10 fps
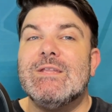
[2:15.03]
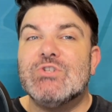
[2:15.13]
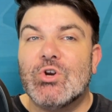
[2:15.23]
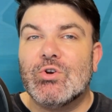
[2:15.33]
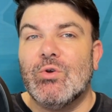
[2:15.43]

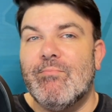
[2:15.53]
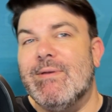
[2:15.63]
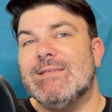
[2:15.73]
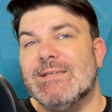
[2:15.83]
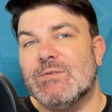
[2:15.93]
internal
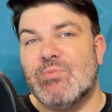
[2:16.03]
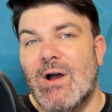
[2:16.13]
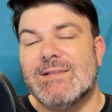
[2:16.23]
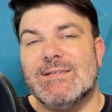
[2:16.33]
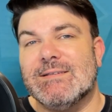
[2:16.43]
business
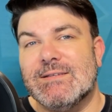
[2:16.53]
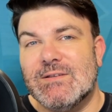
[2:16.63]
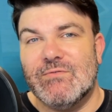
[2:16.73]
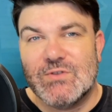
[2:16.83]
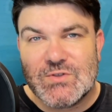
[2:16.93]
processes
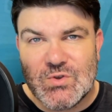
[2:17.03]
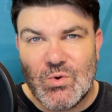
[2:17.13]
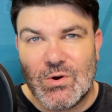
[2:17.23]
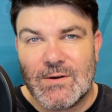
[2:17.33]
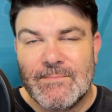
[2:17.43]
of the store.